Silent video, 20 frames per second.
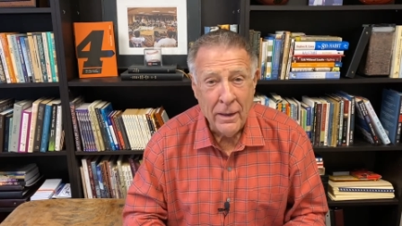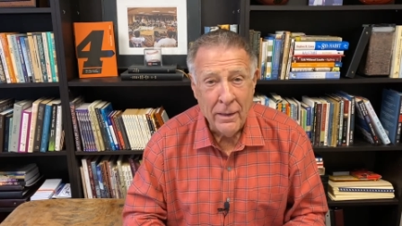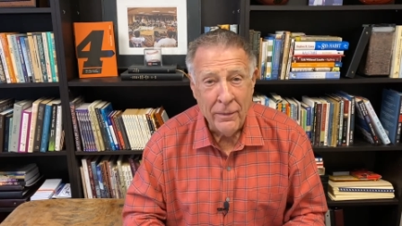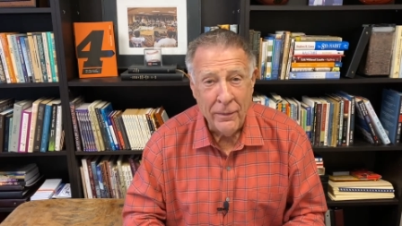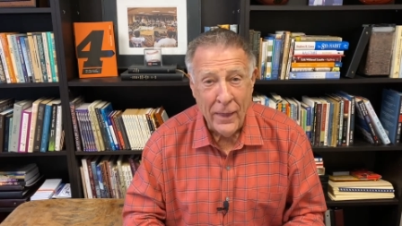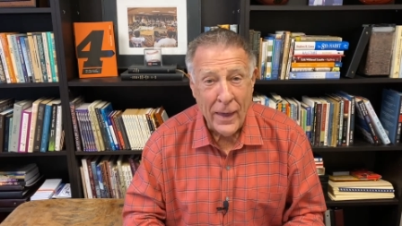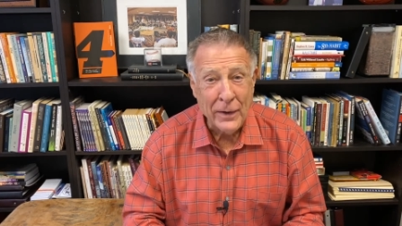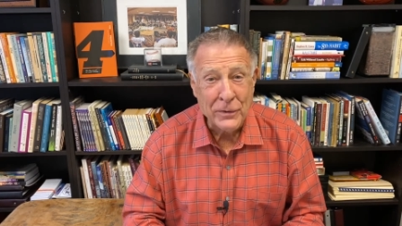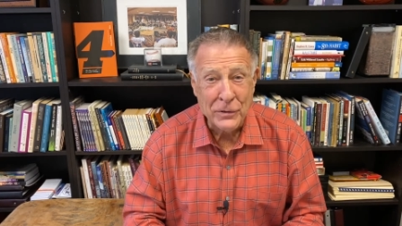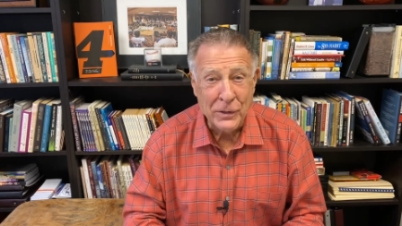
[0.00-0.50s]

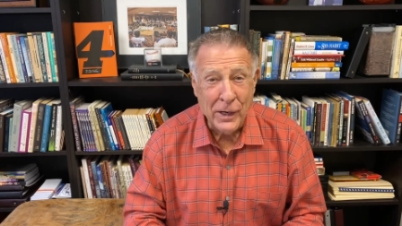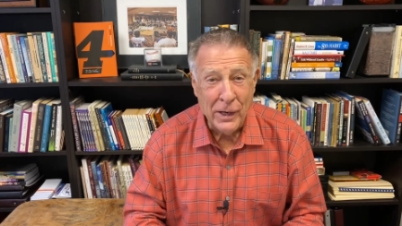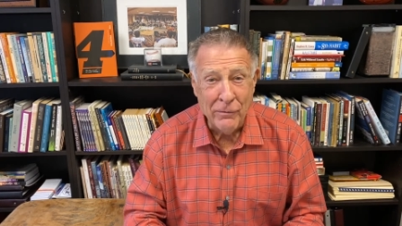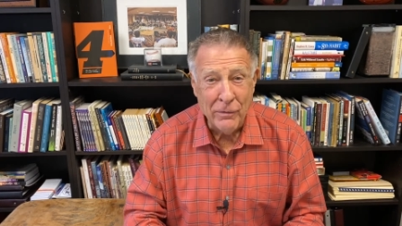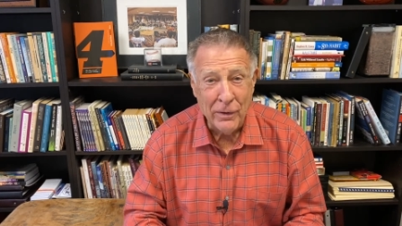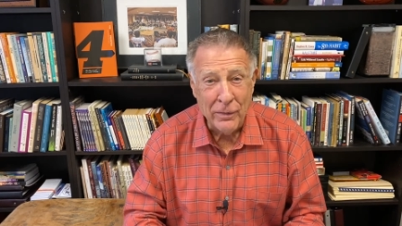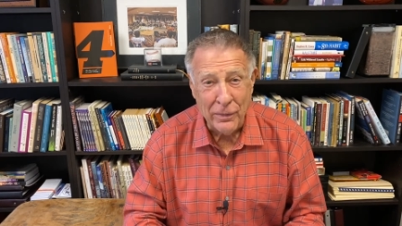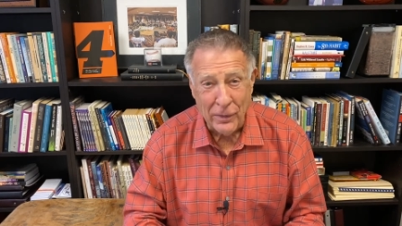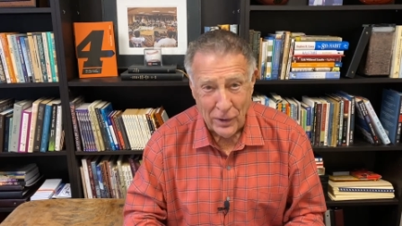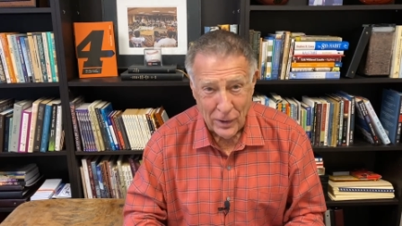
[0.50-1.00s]

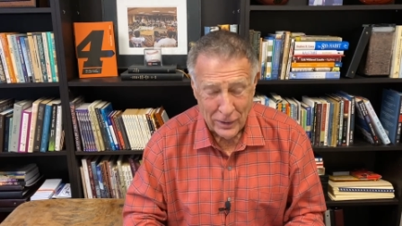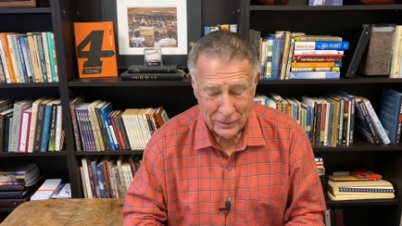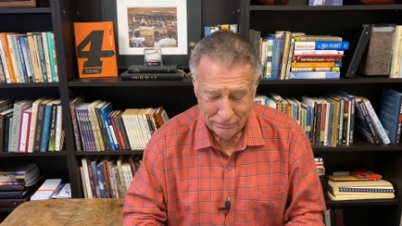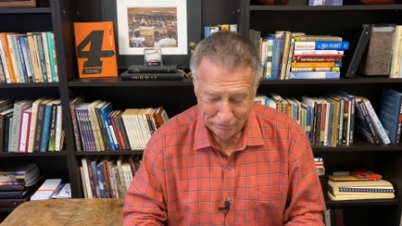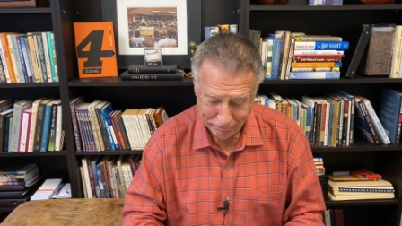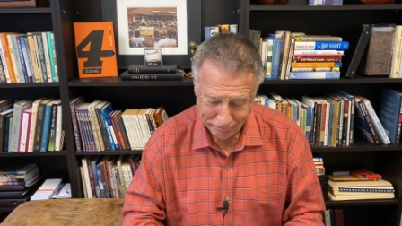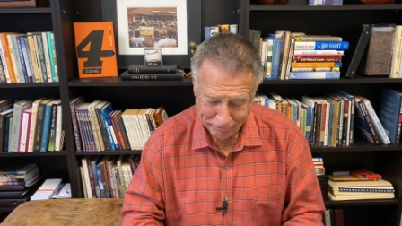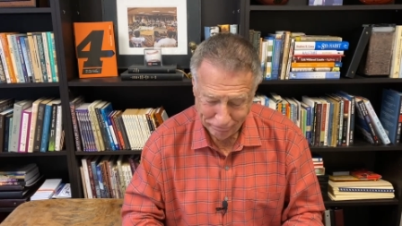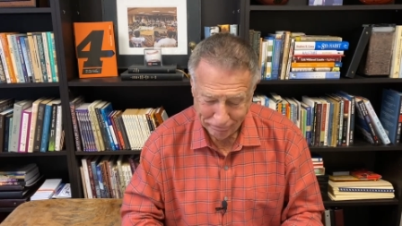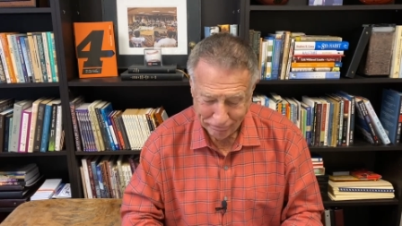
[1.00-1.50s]
Thanksgiving thought.
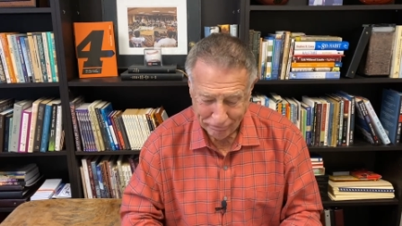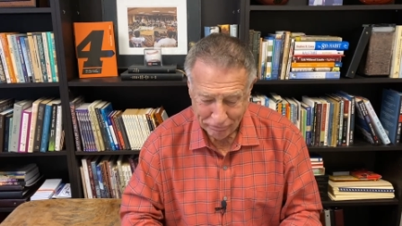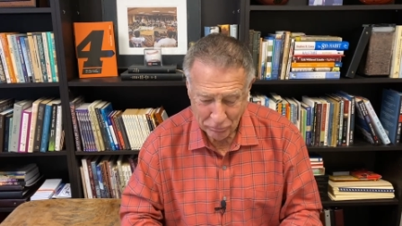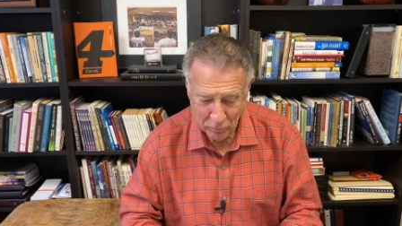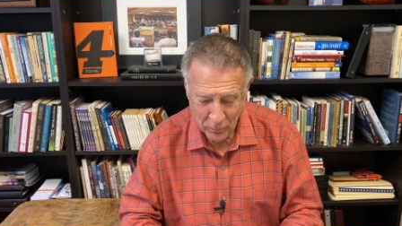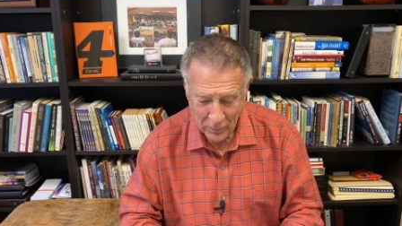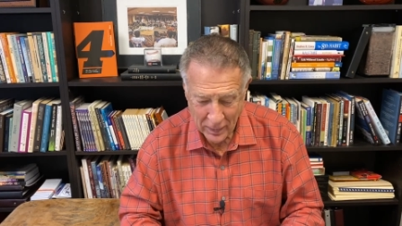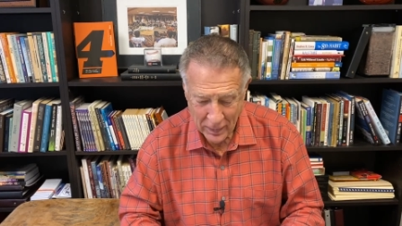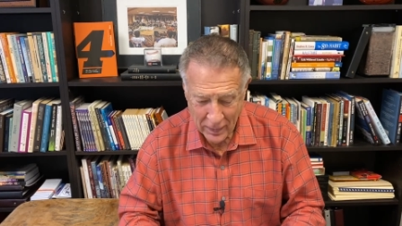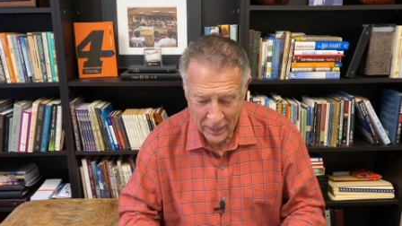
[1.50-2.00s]

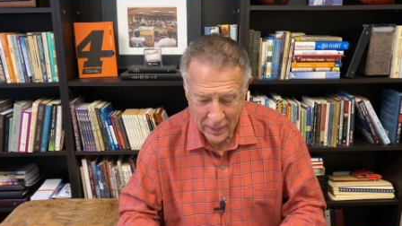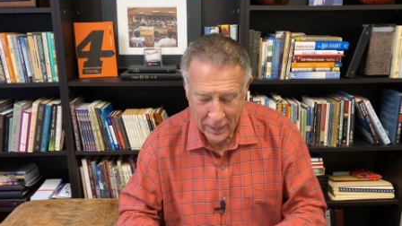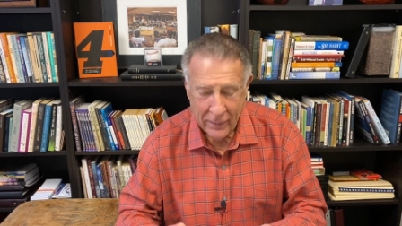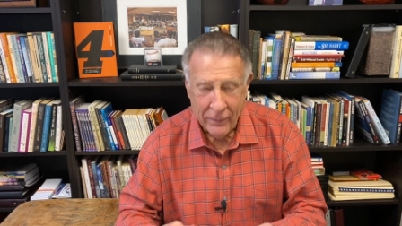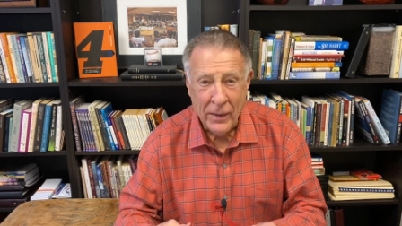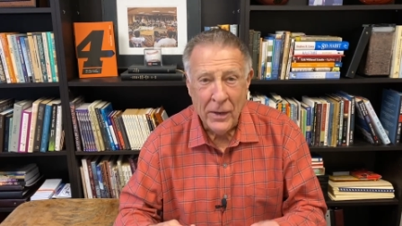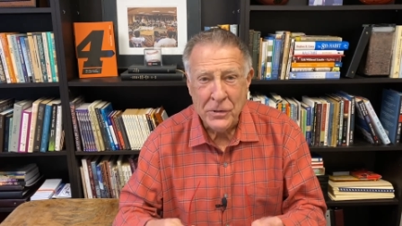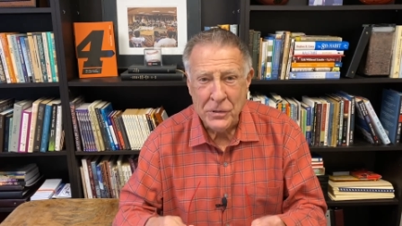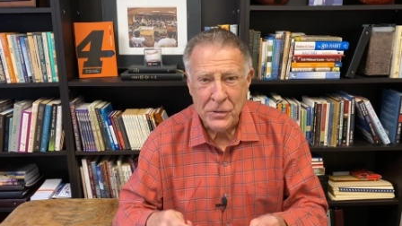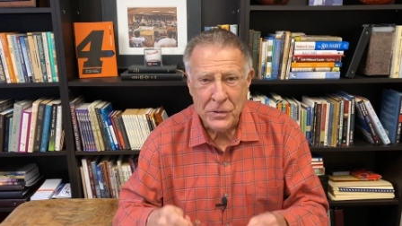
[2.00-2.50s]

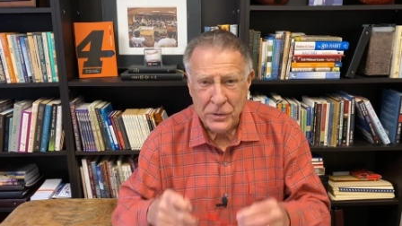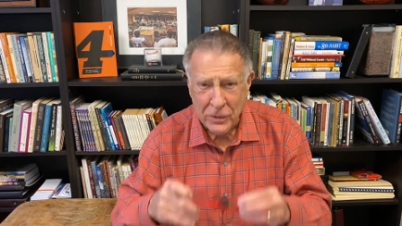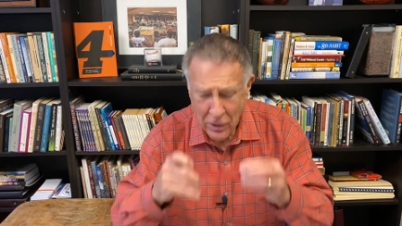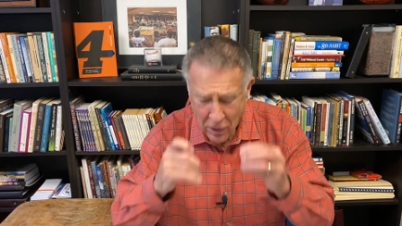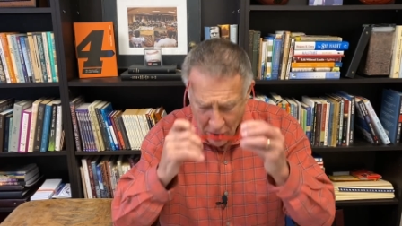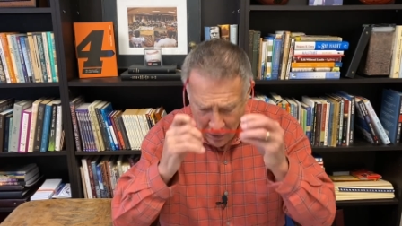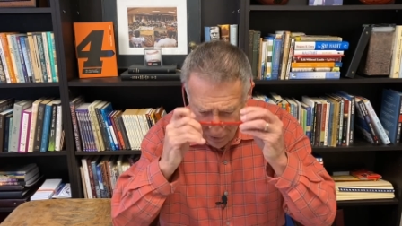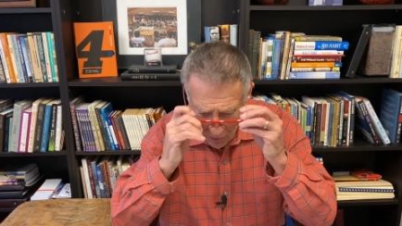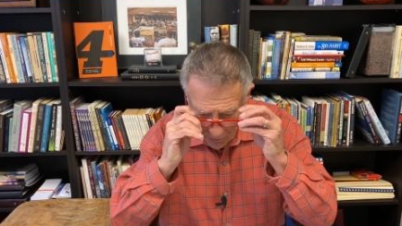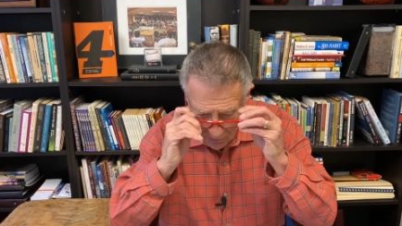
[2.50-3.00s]
This is
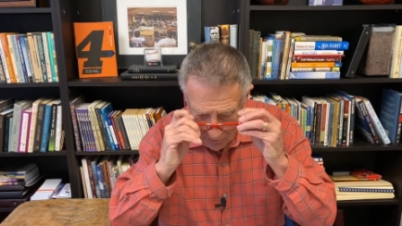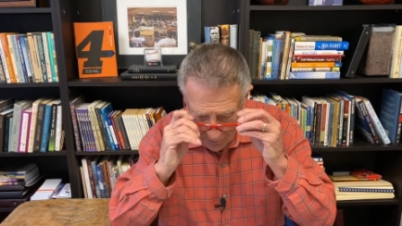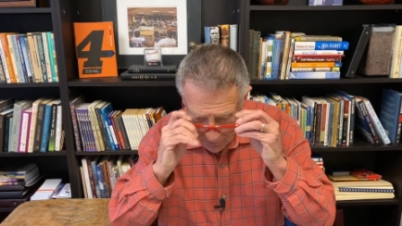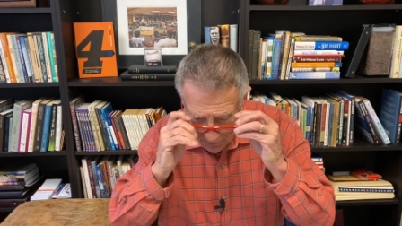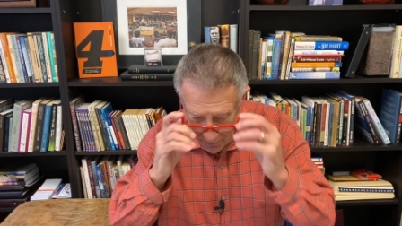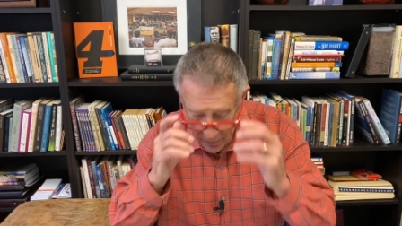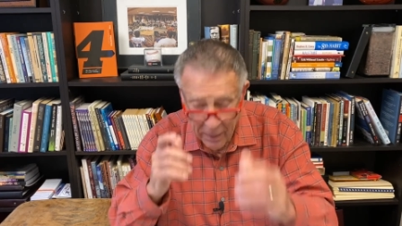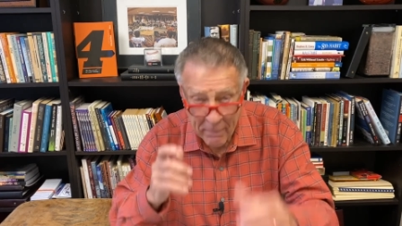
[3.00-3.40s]
called a